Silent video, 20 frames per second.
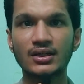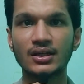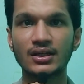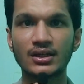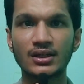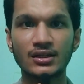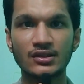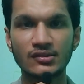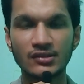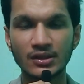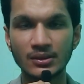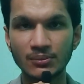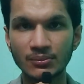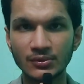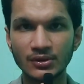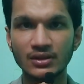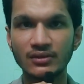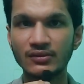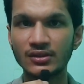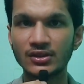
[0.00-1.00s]
I
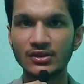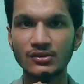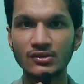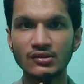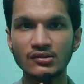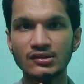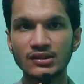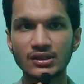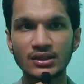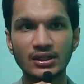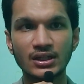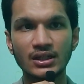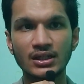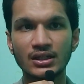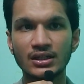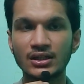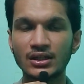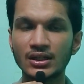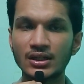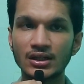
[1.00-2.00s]
trim the videos and
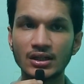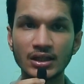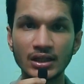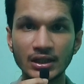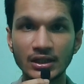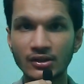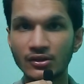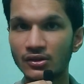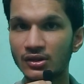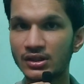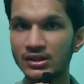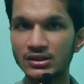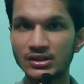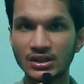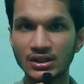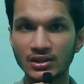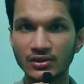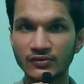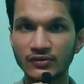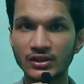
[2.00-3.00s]
I delete all
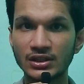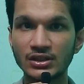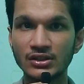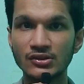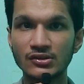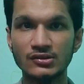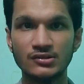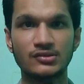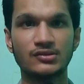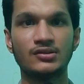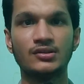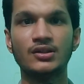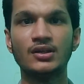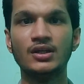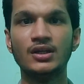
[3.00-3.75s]
junk videos.